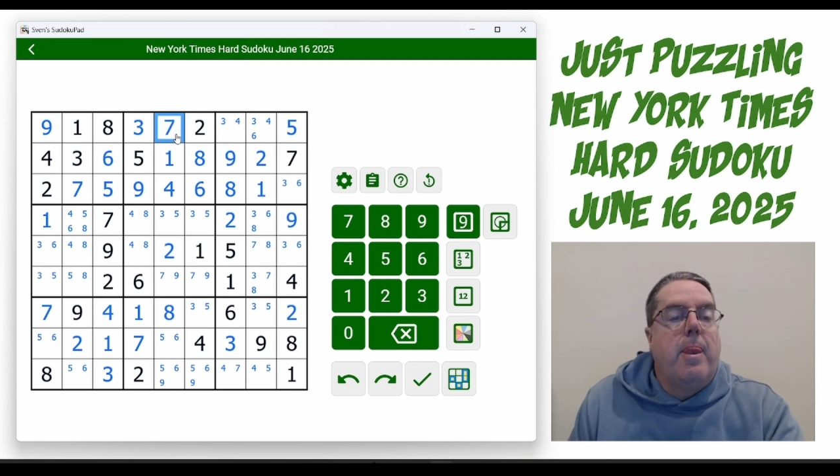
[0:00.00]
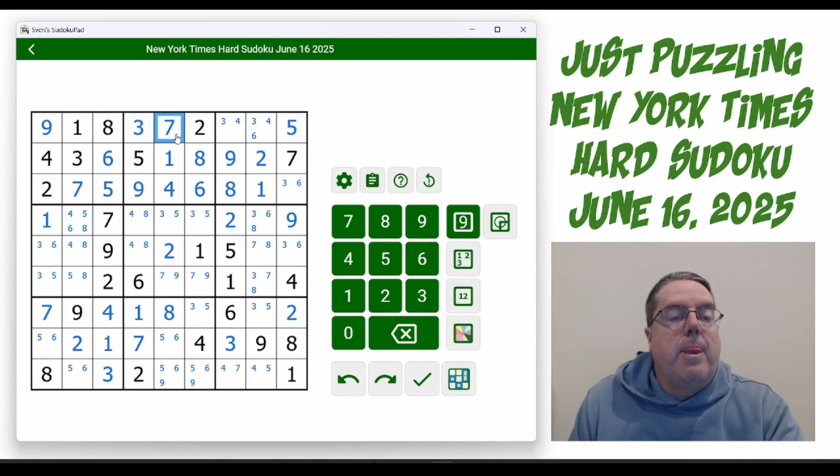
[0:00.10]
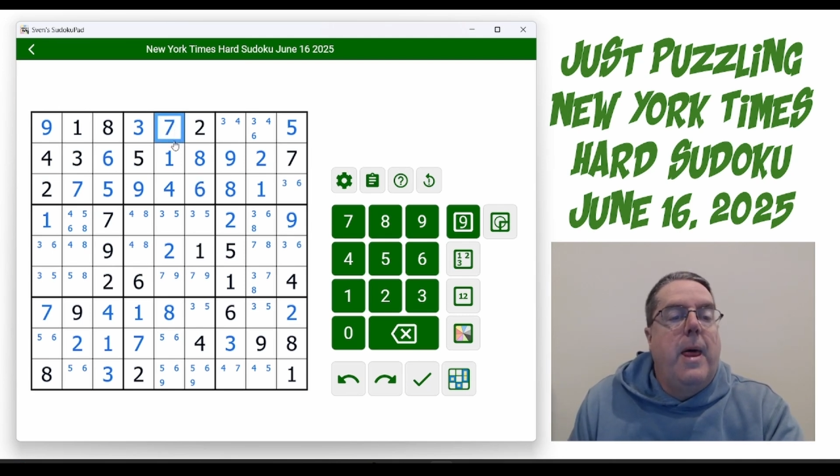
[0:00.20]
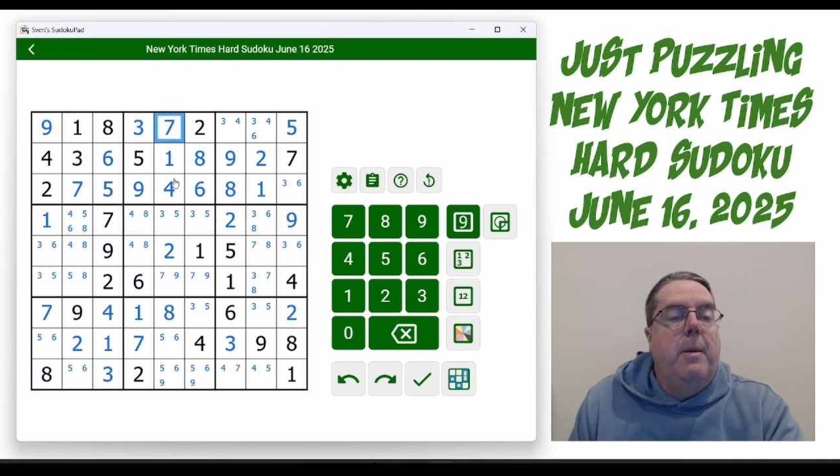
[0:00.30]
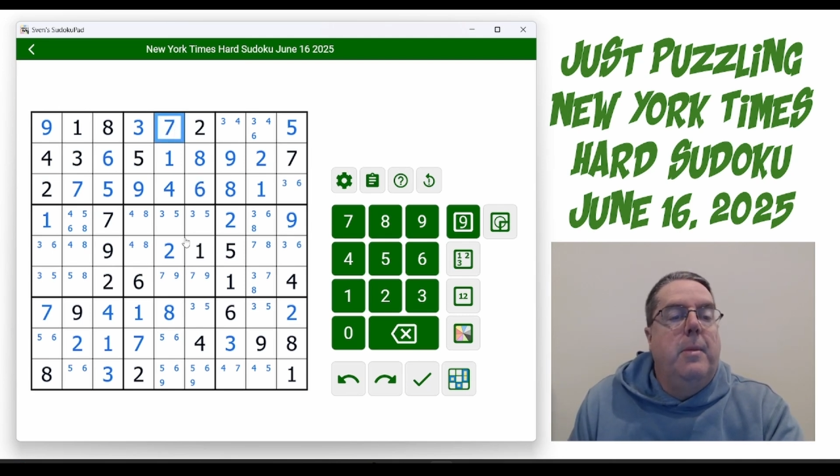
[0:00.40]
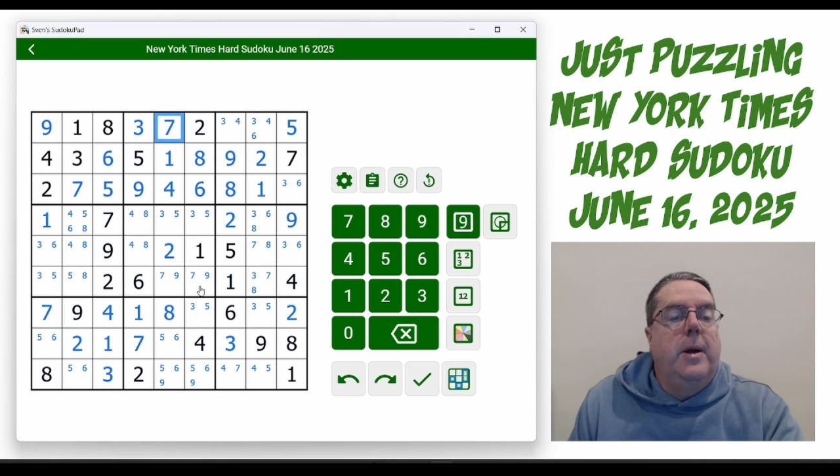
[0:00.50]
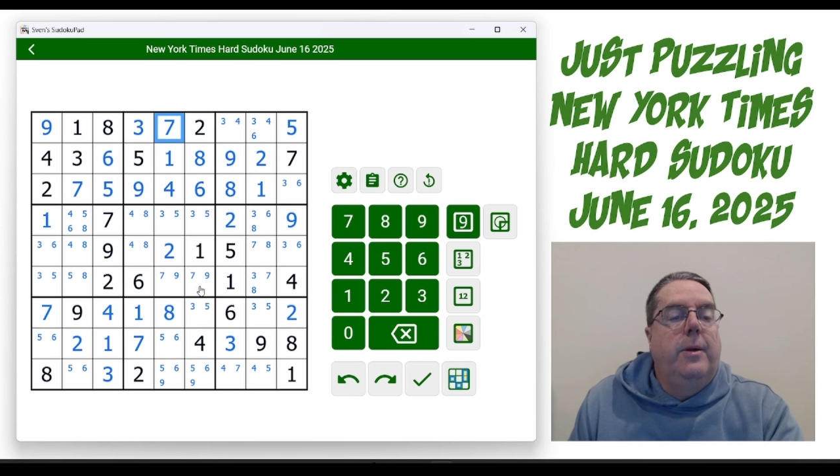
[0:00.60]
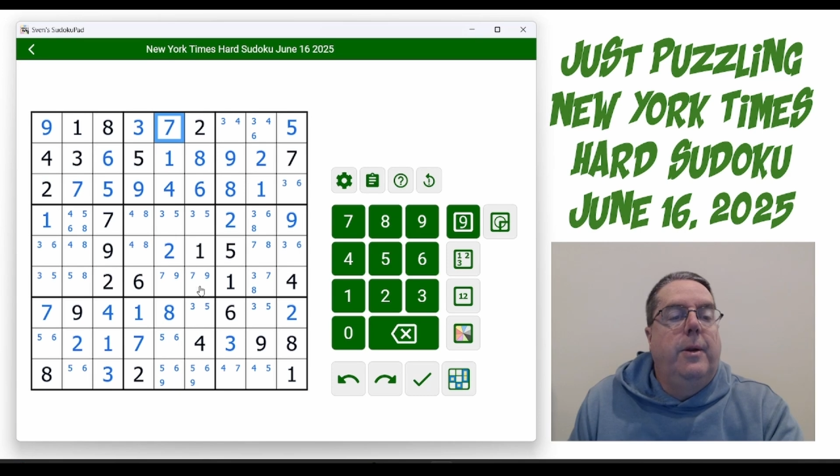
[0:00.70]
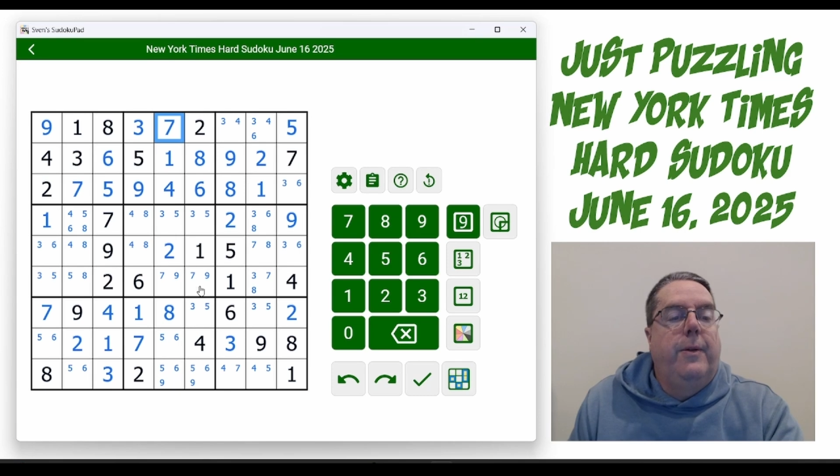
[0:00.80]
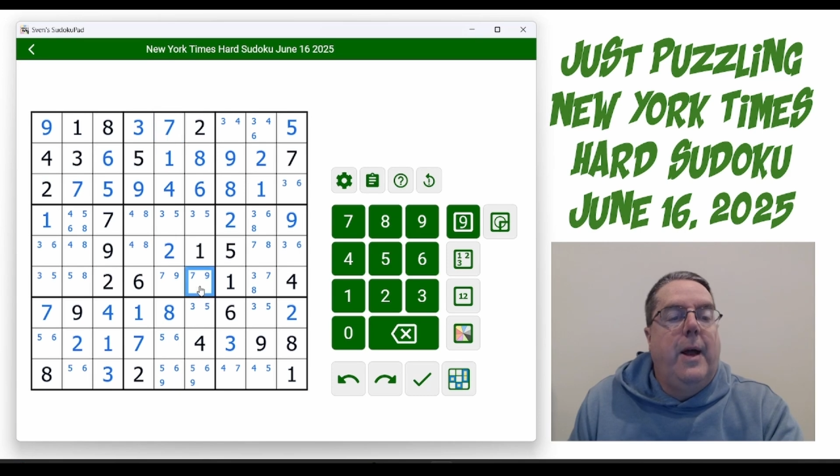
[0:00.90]
That means
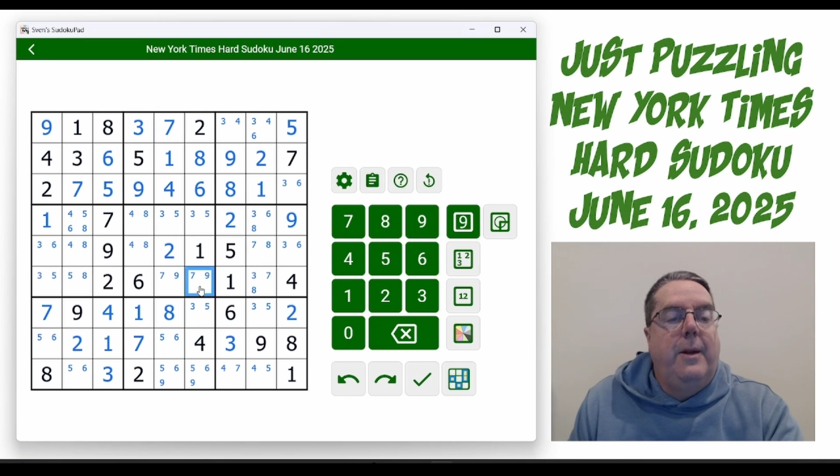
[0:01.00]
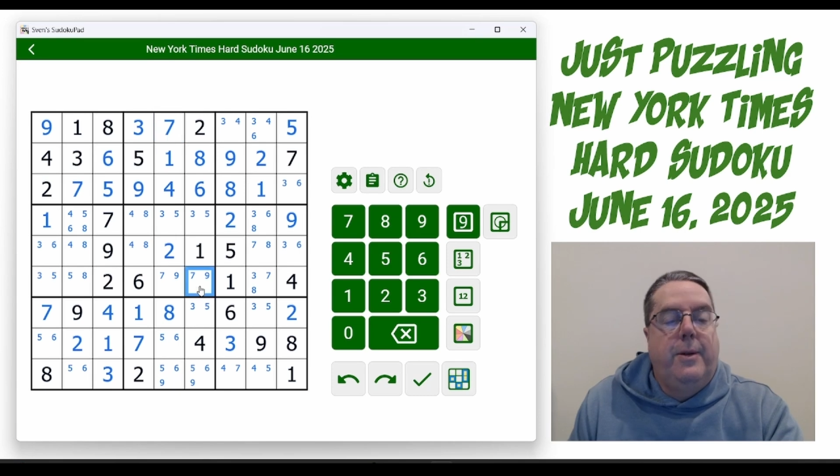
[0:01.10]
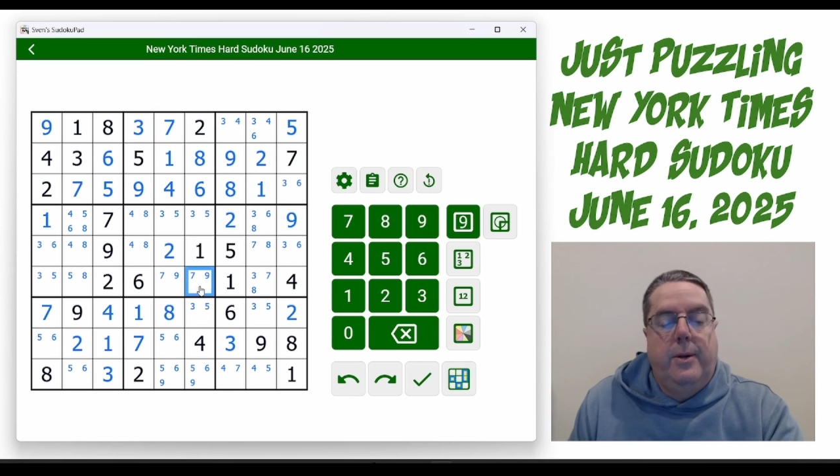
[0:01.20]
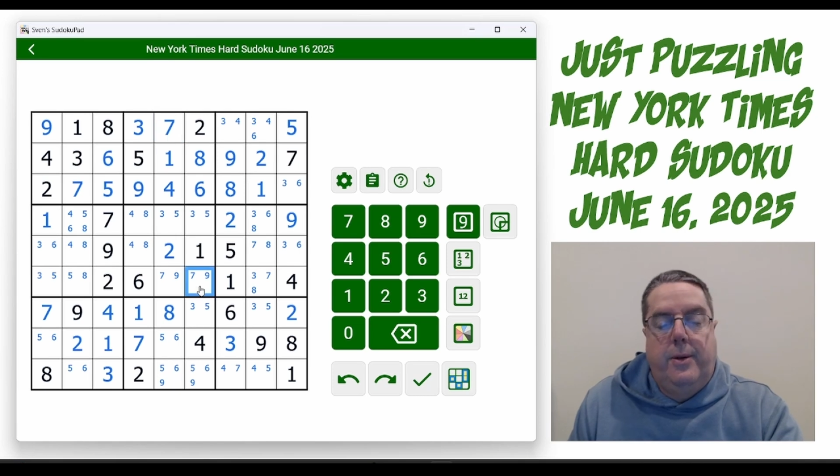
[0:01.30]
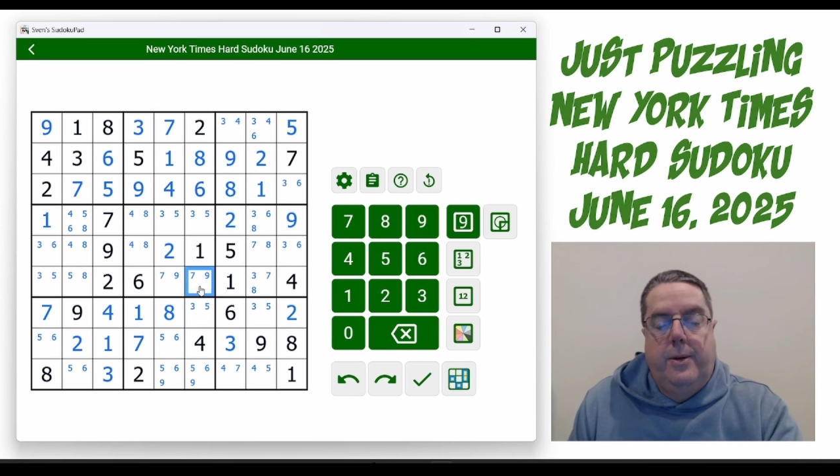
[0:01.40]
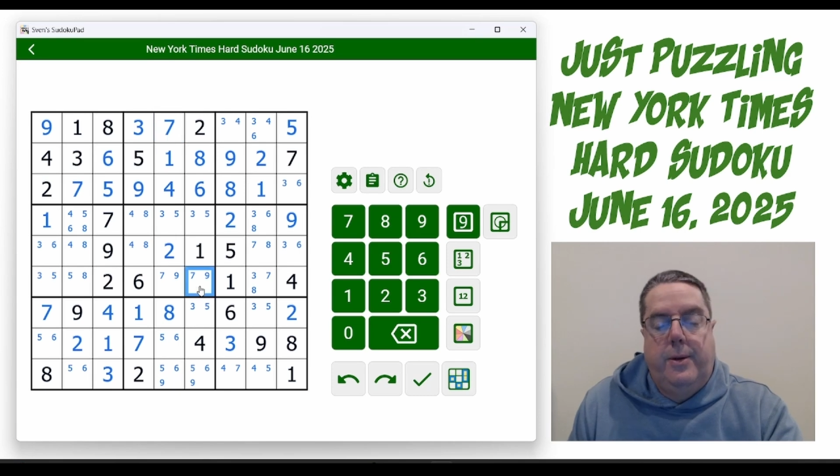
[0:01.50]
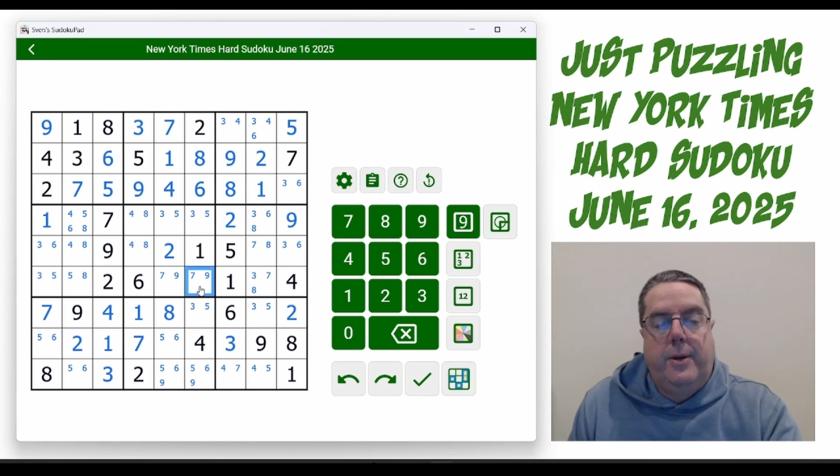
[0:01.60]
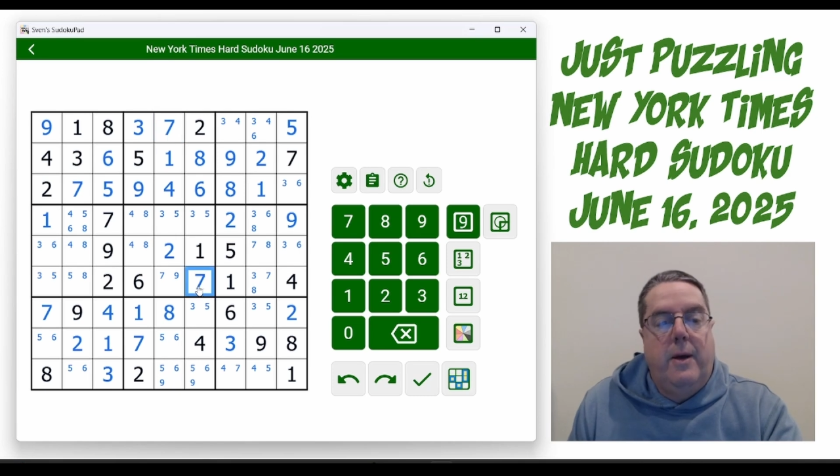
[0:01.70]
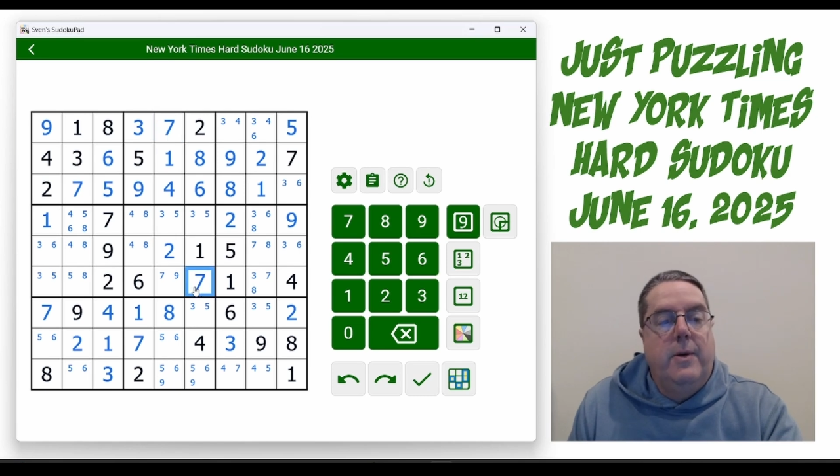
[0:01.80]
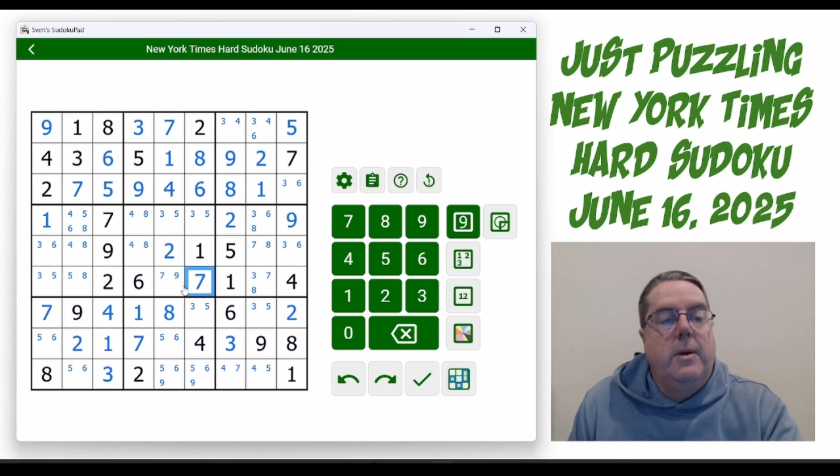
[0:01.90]
that that's a
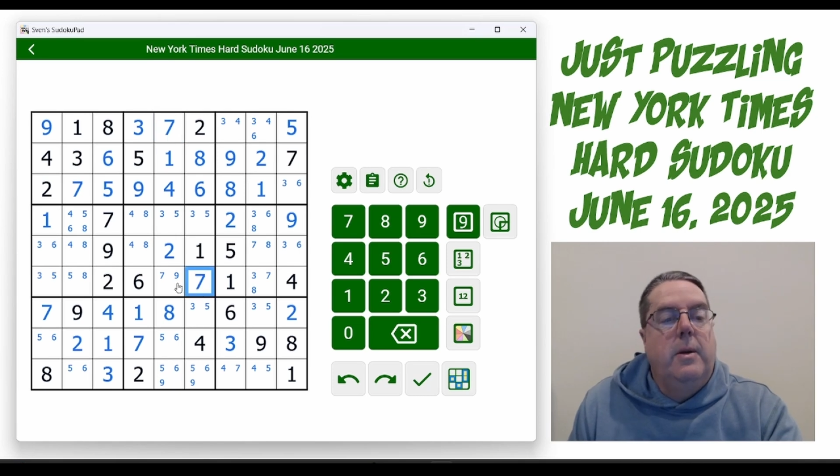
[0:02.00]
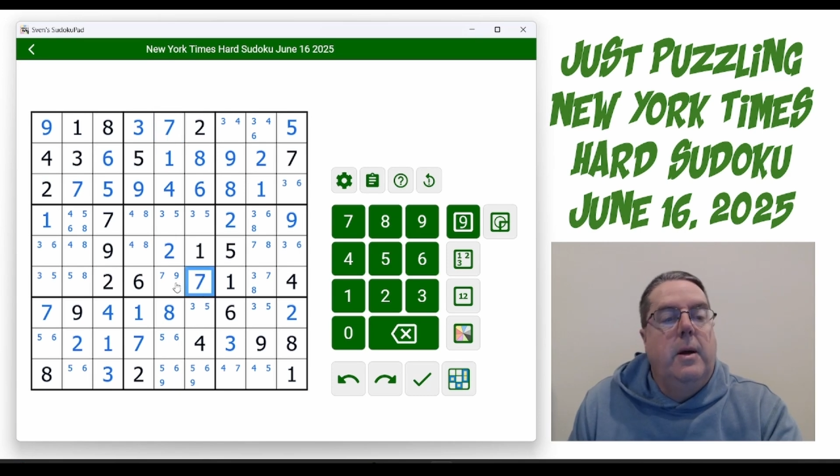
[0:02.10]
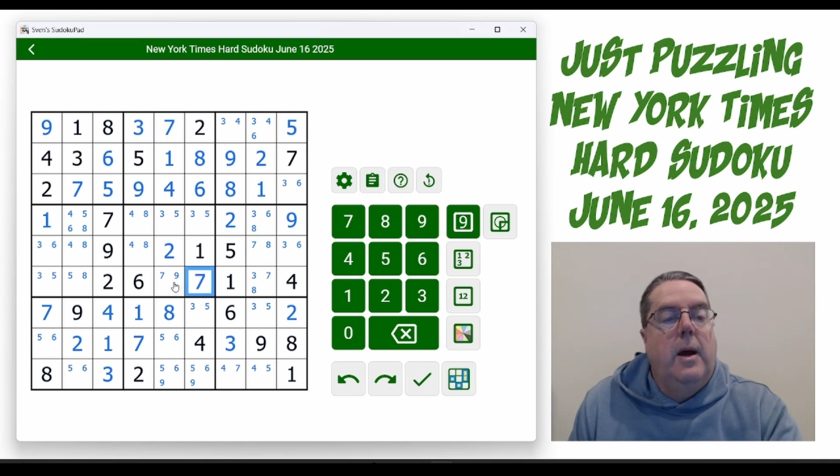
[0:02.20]
7,